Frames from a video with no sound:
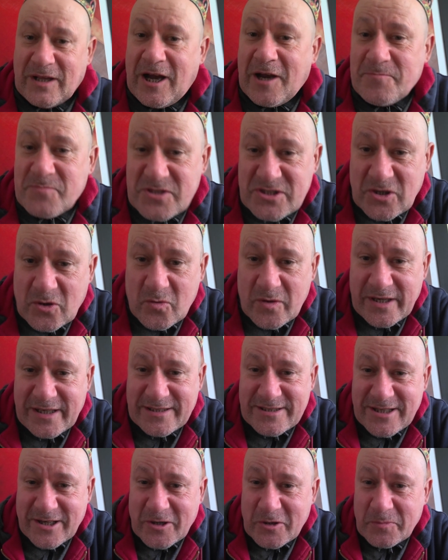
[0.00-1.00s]
I'm sorry,
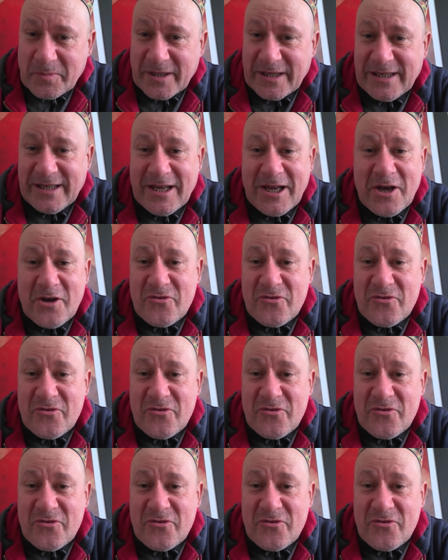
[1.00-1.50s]
Toby.